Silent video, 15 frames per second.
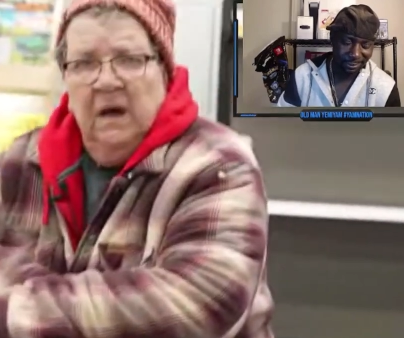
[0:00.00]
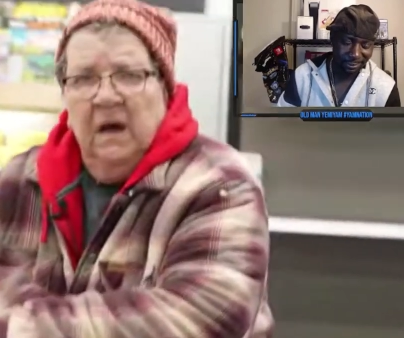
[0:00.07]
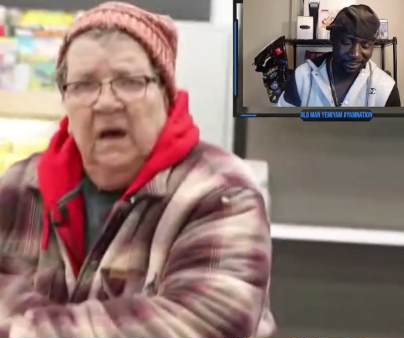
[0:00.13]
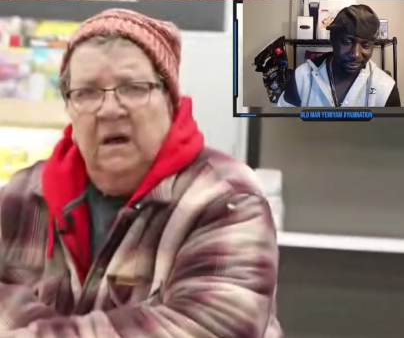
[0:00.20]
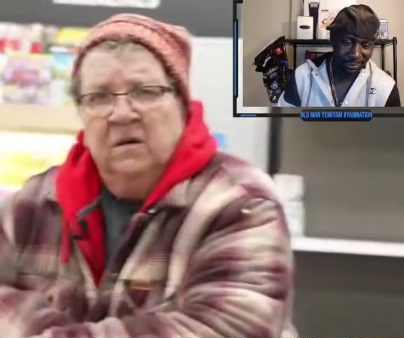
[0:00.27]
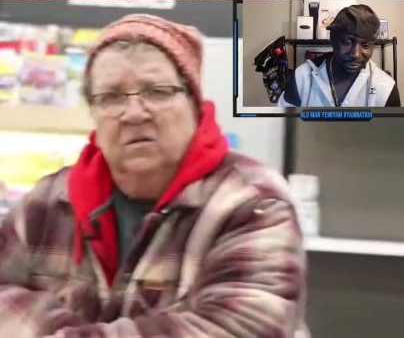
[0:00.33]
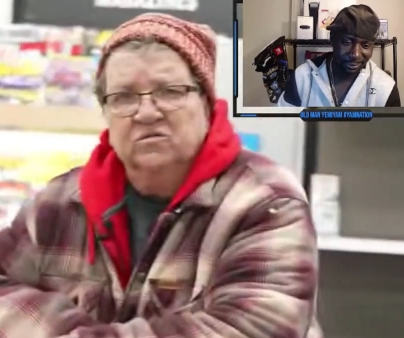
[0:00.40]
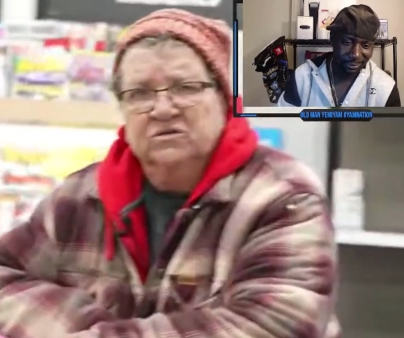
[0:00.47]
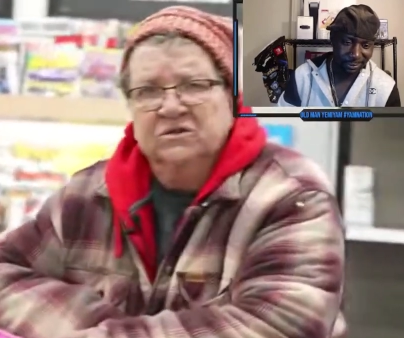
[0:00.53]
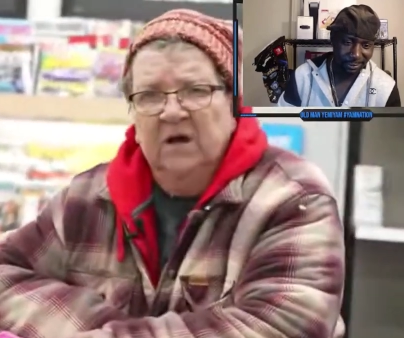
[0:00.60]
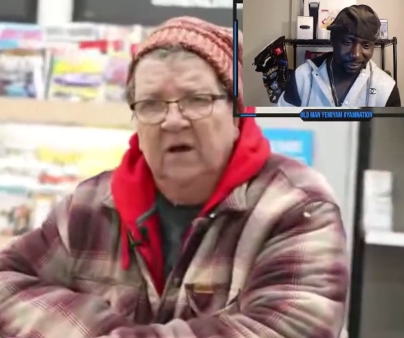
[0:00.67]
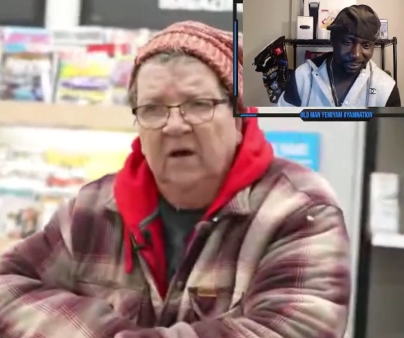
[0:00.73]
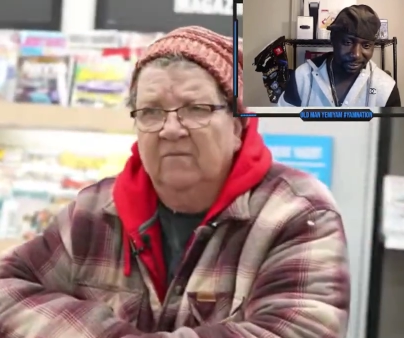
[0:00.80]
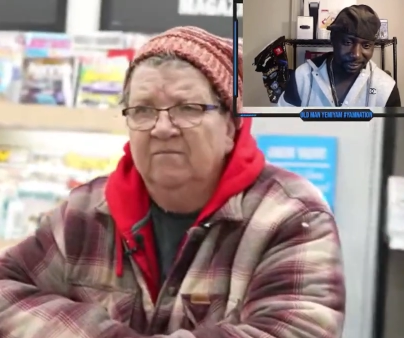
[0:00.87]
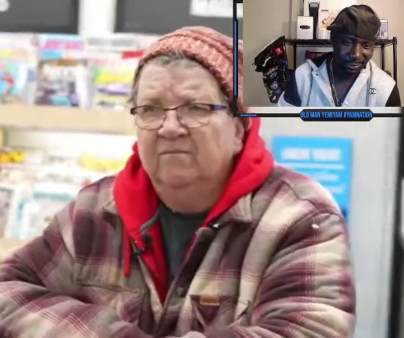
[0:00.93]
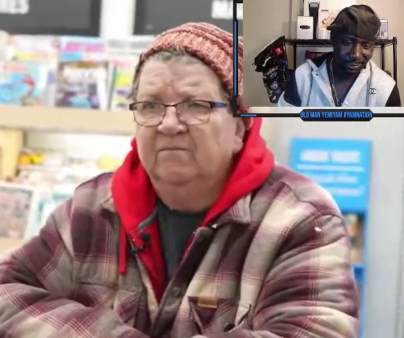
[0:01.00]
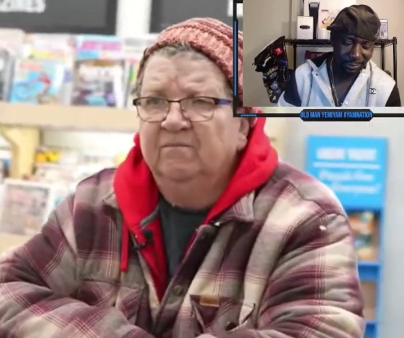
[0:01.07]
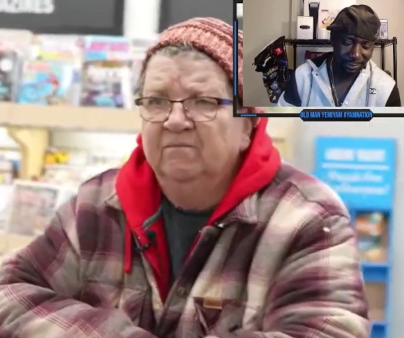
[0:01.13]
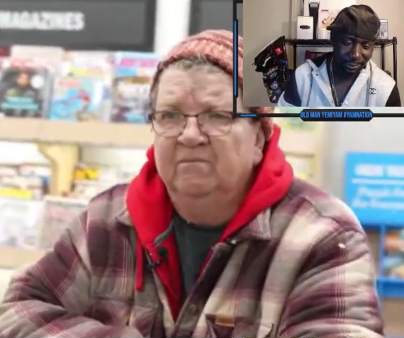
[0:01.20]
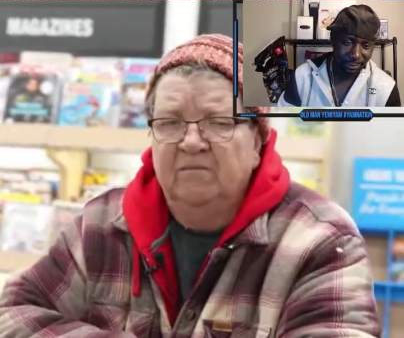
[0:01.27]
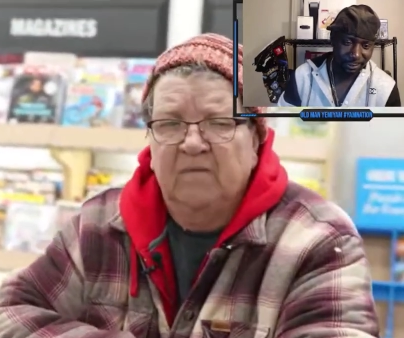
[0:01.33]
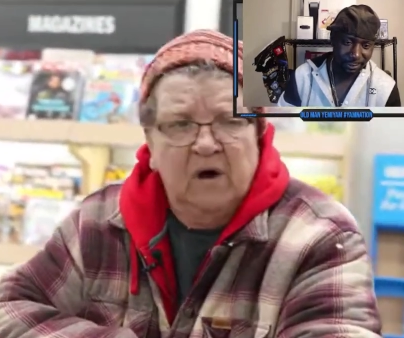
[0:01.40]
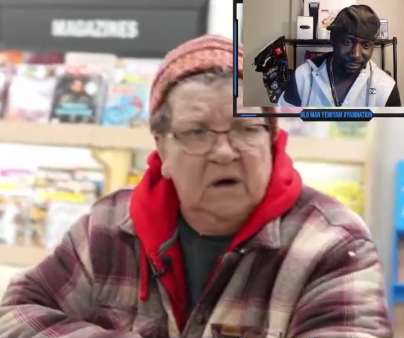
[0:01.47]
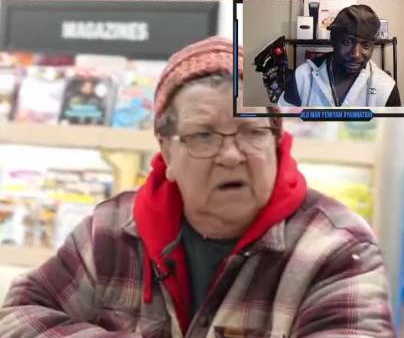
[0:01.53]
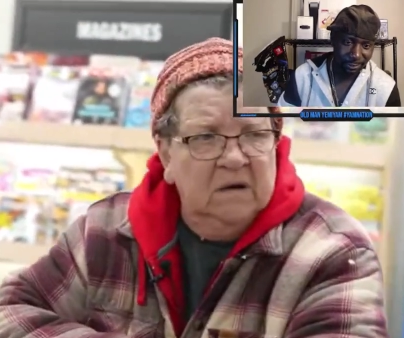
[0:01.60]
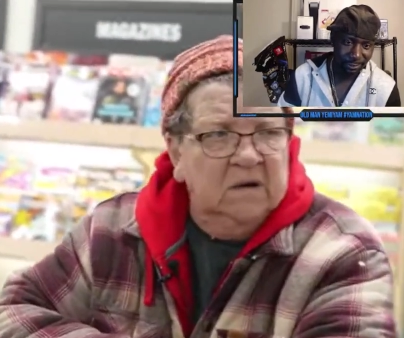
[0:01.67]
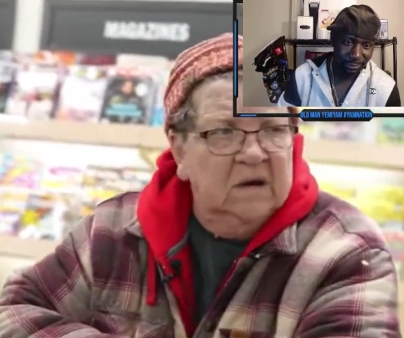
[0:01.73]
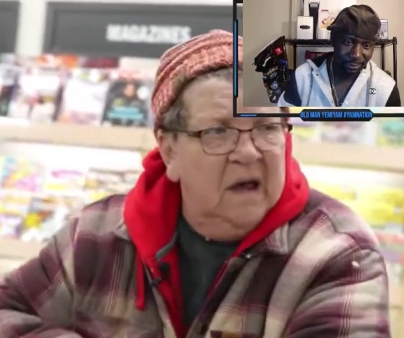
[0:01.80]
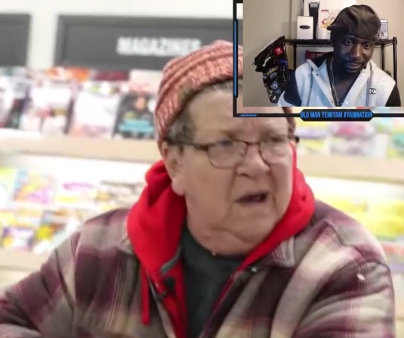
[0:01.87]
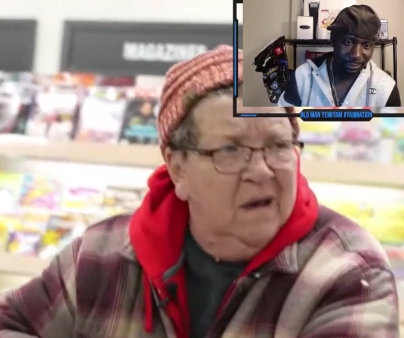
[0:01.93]
Speaker 1: I don't see a fucking
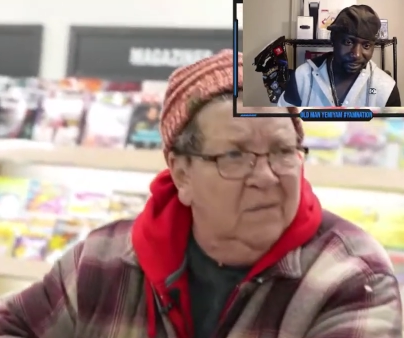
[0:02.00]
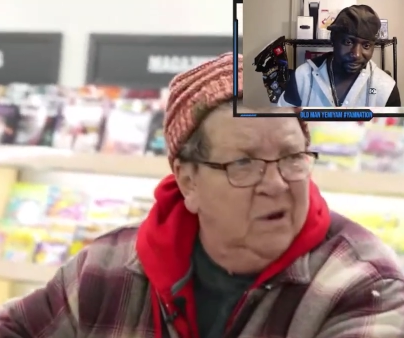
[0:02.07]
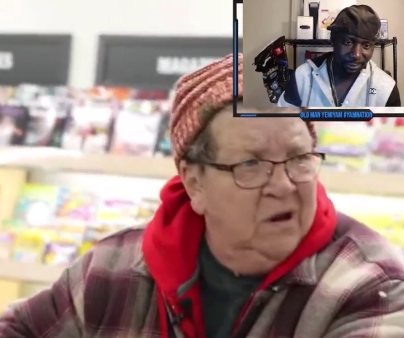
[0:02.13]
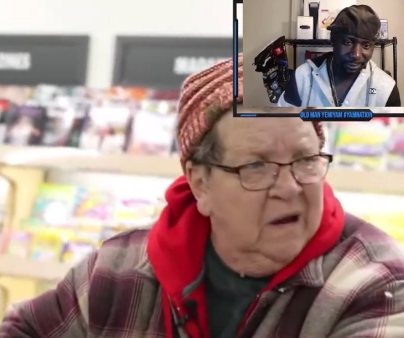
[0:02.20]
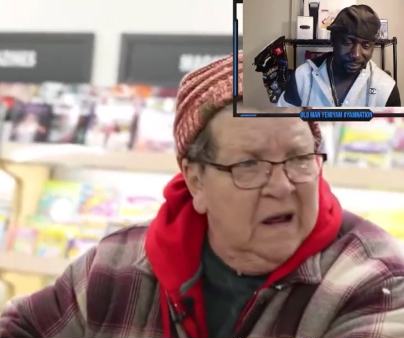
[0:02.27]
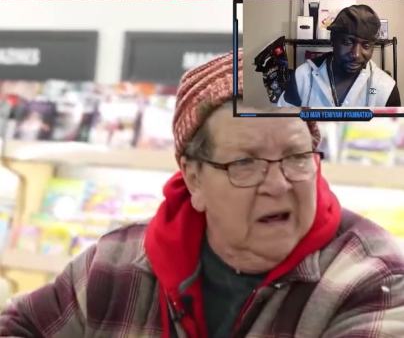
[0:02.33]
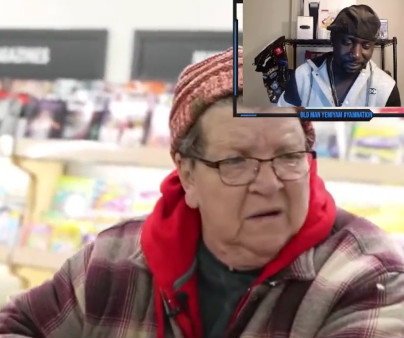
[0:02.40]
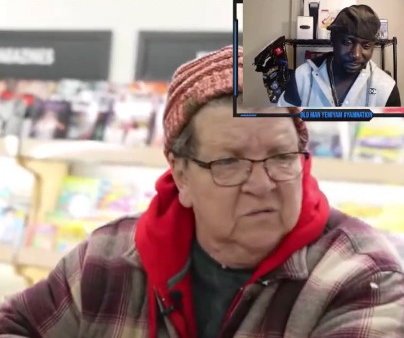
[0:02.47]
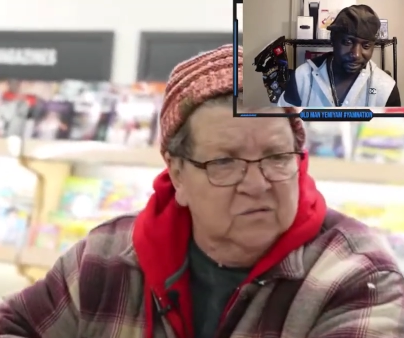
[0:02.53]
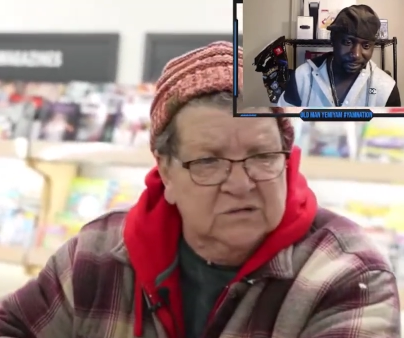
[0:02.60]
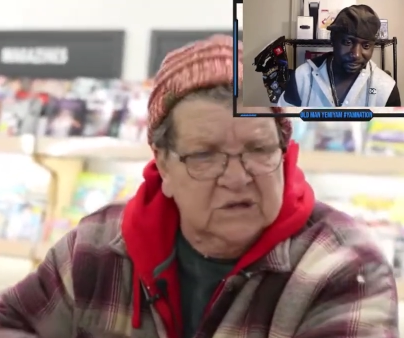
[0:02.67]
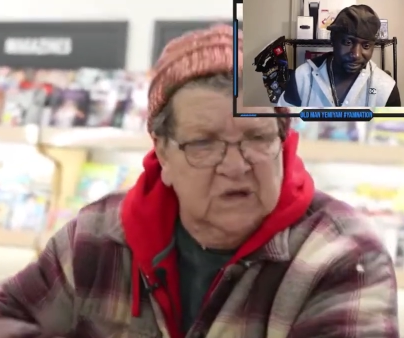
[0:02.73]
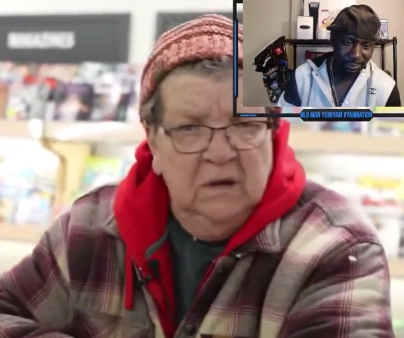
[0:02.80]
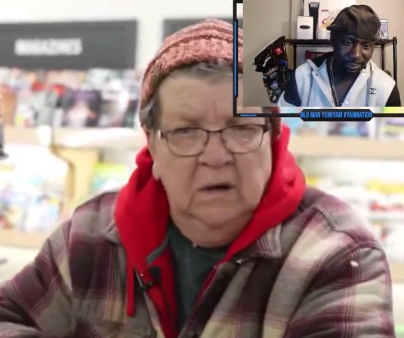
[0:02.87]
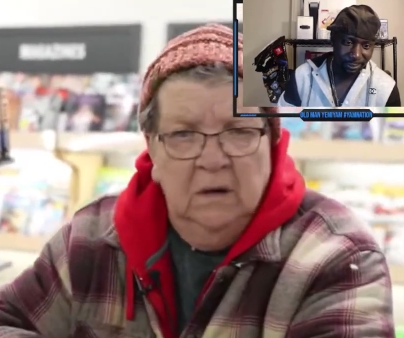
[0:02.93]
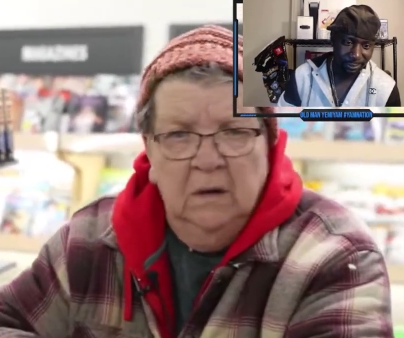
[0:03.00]
tablet. I don't see.